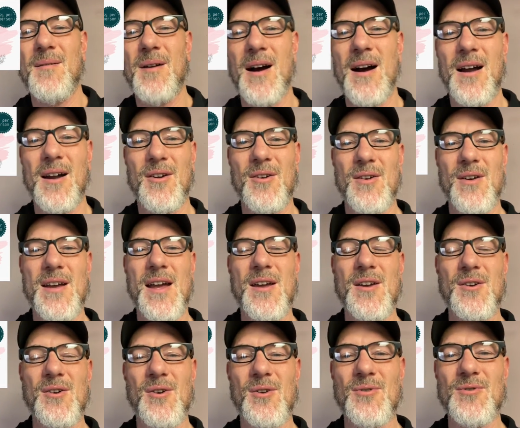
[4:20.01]
uh, create
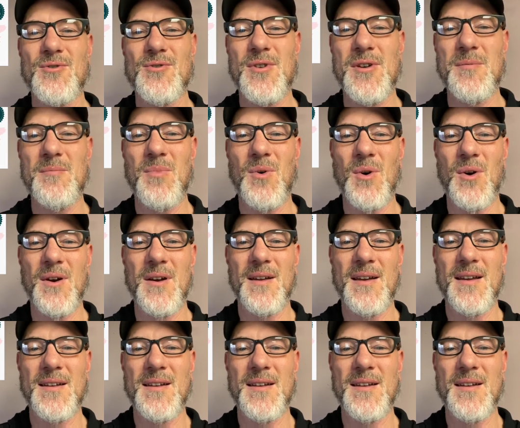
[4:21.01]
your own dream board.